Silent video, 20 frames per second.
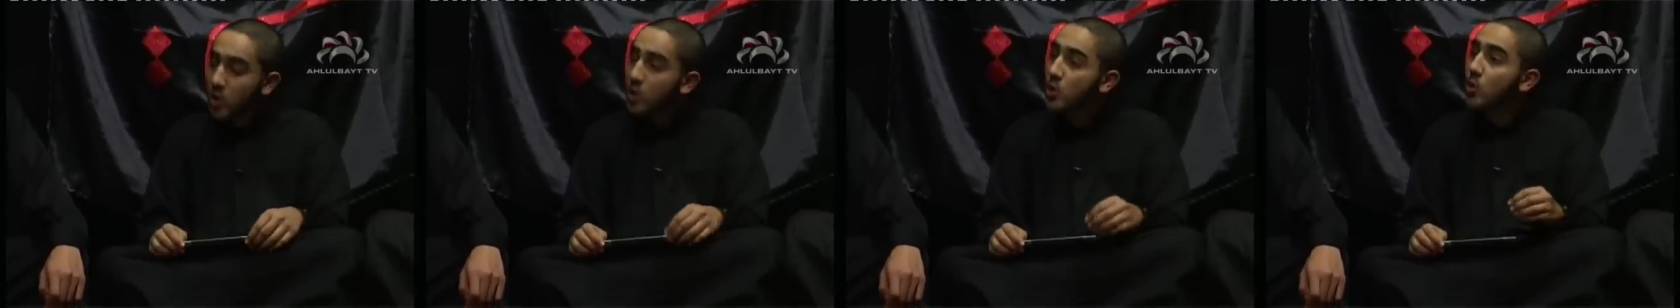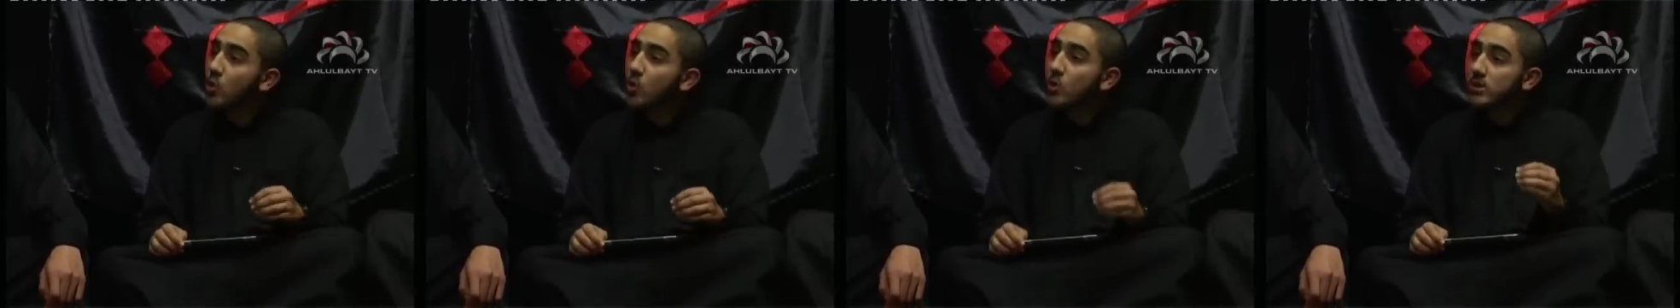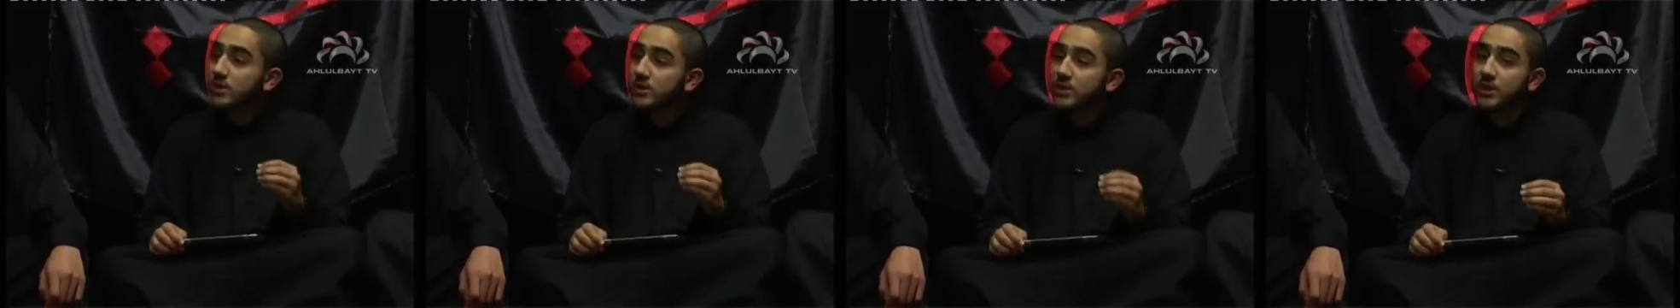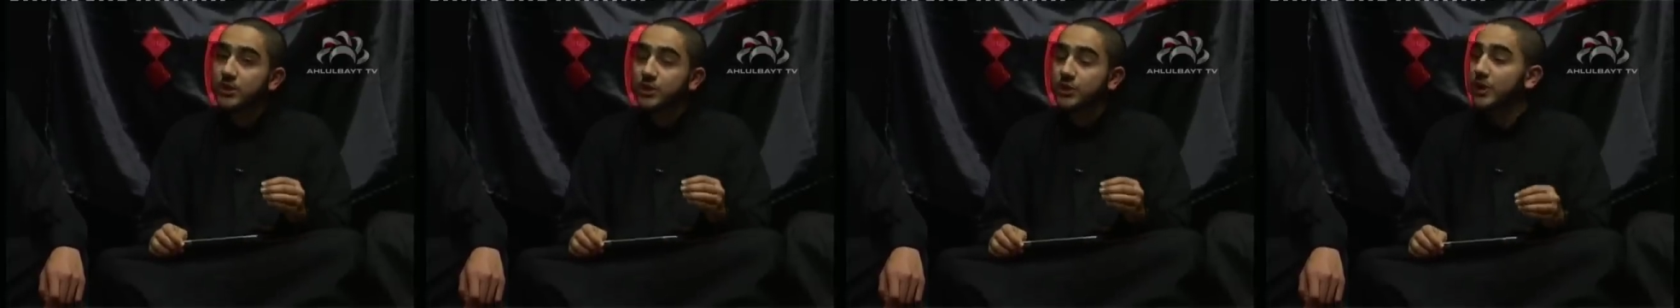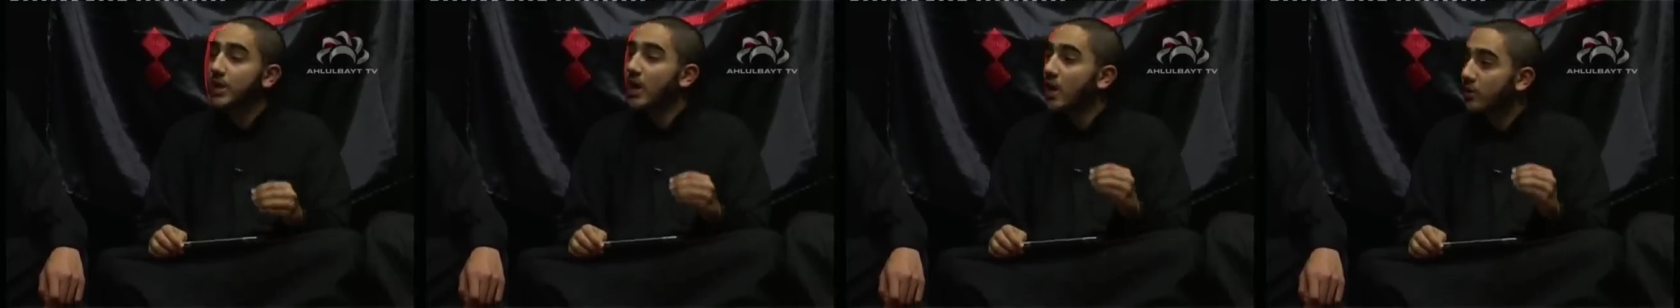nor
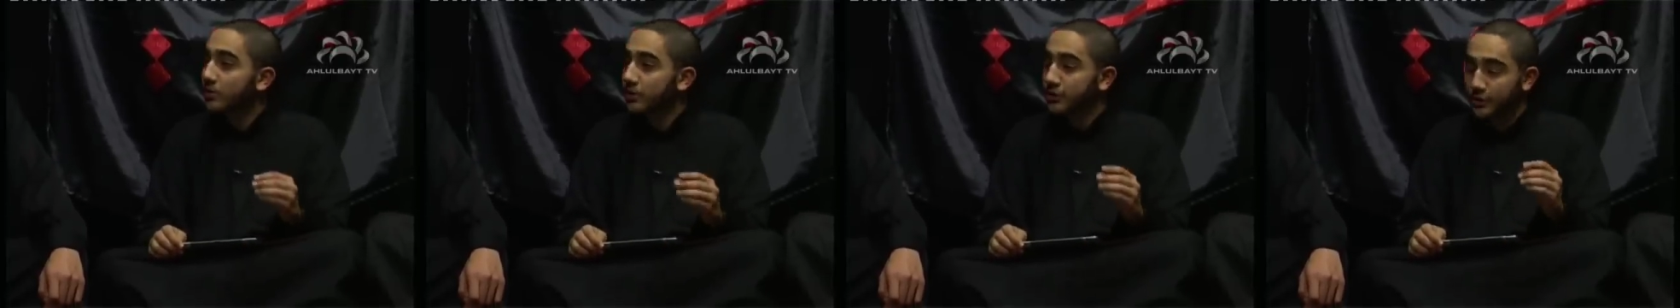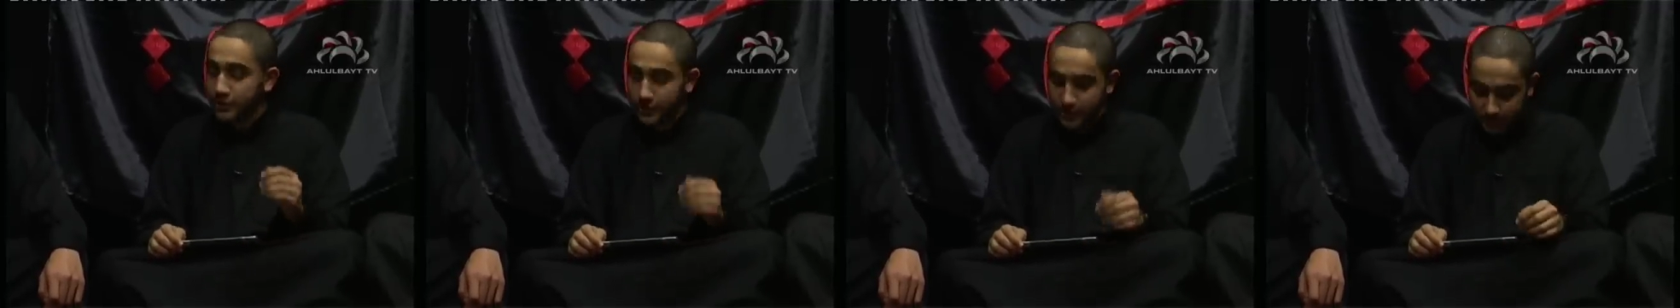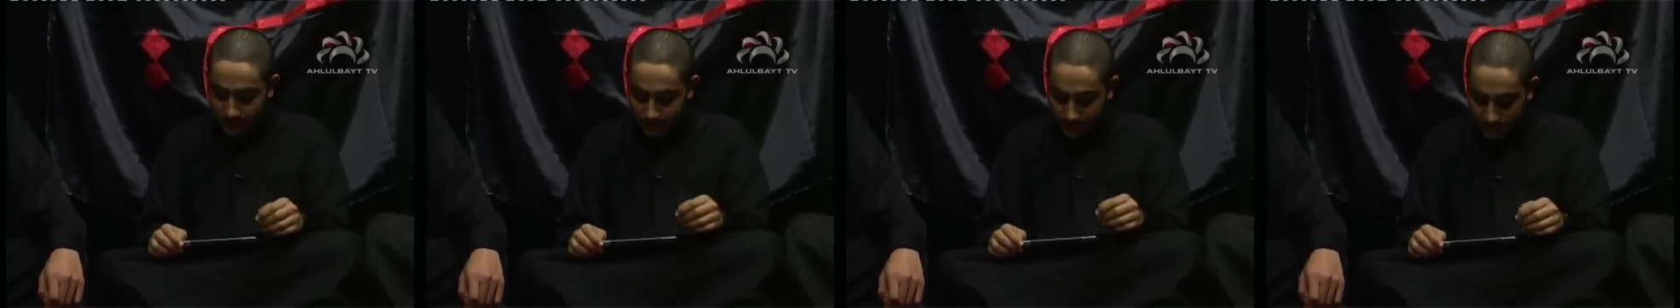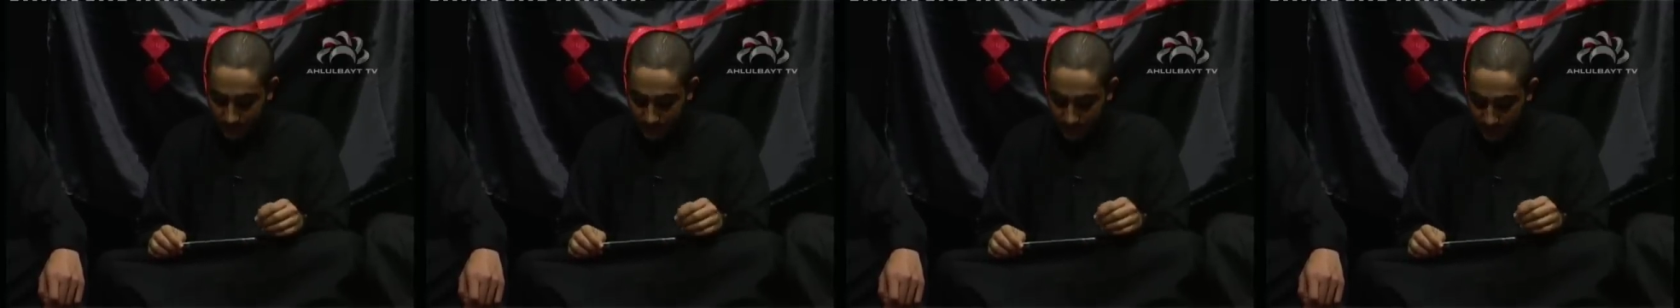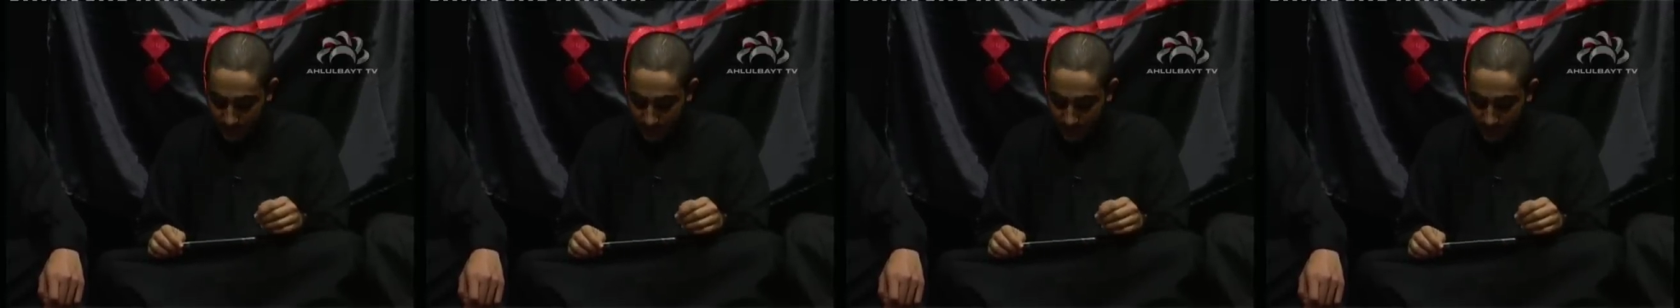such courage
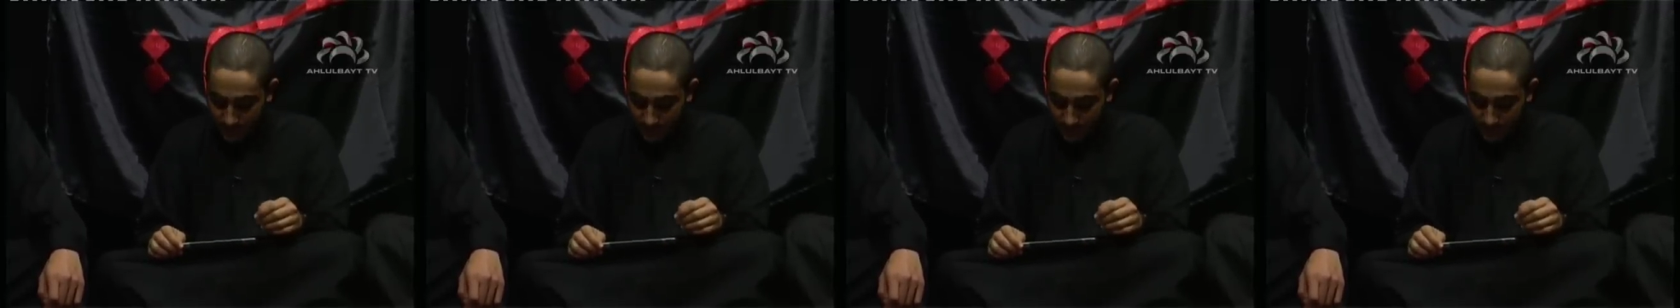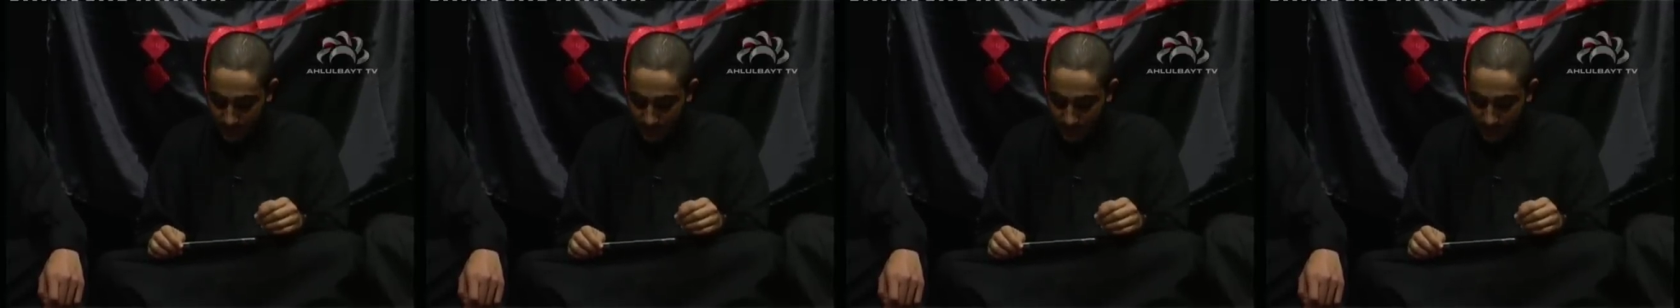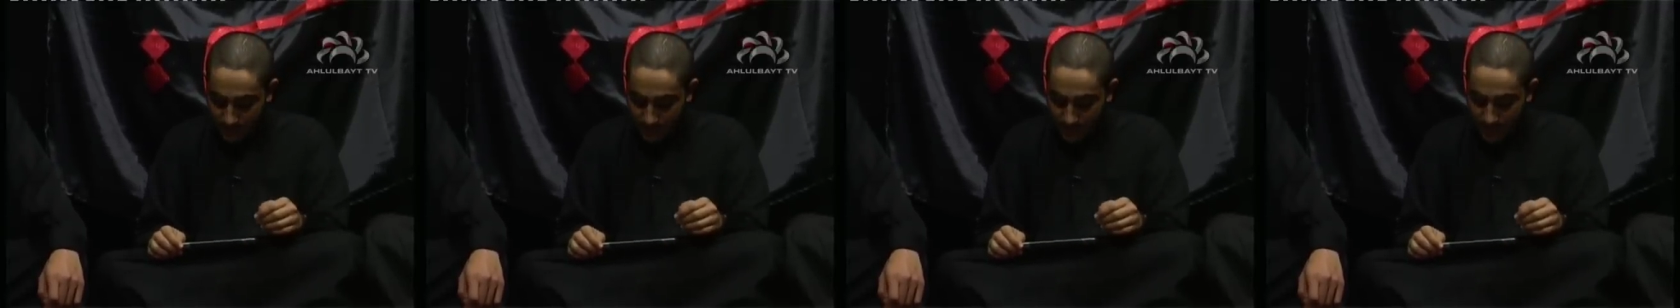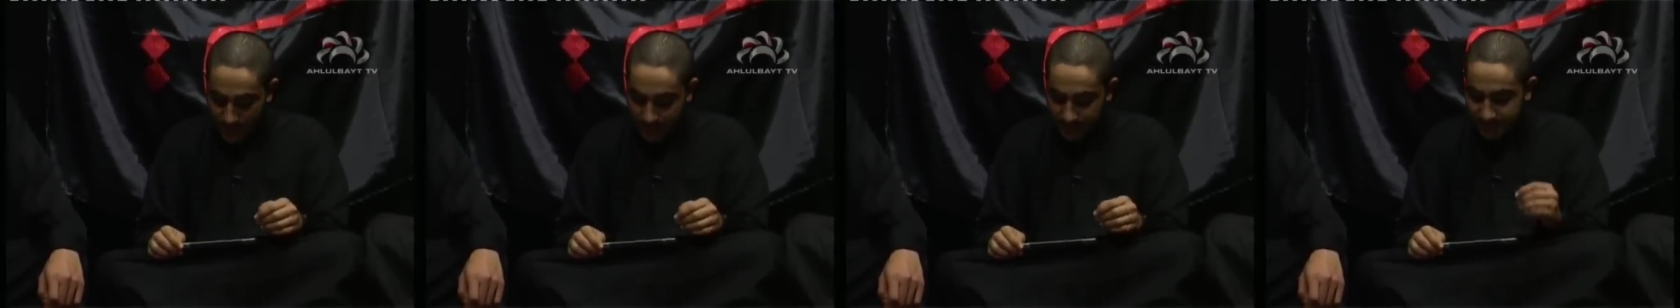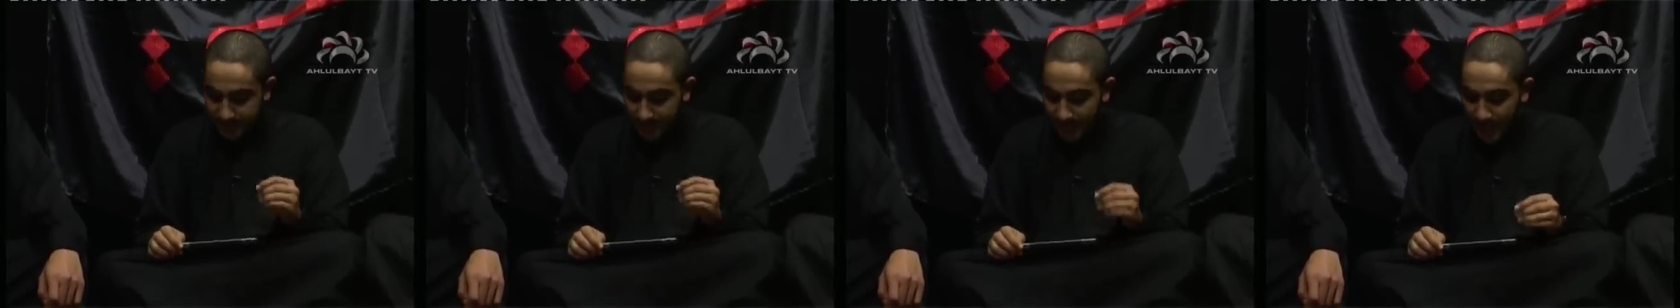
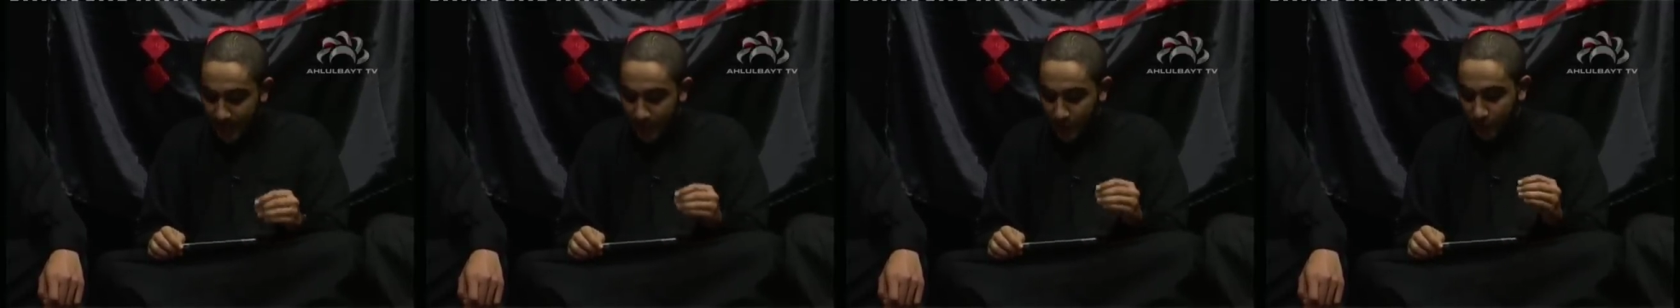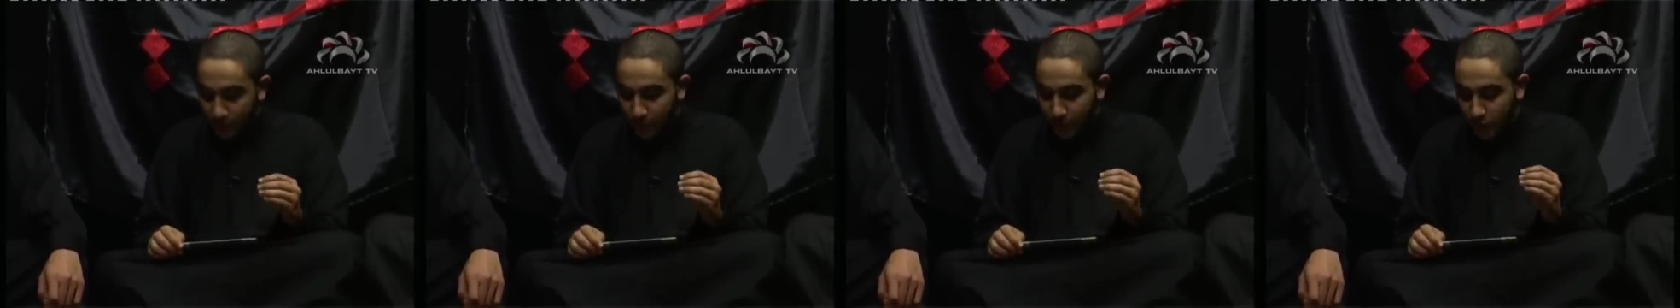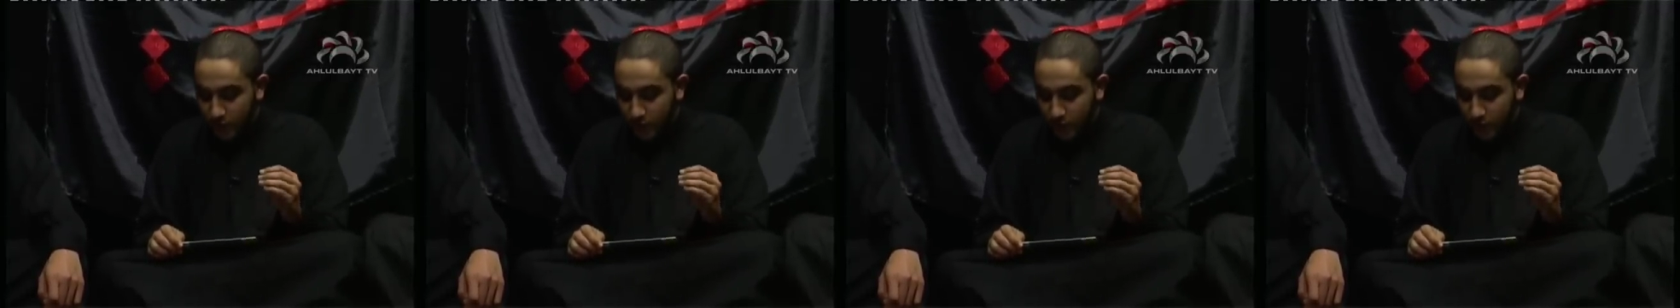as that of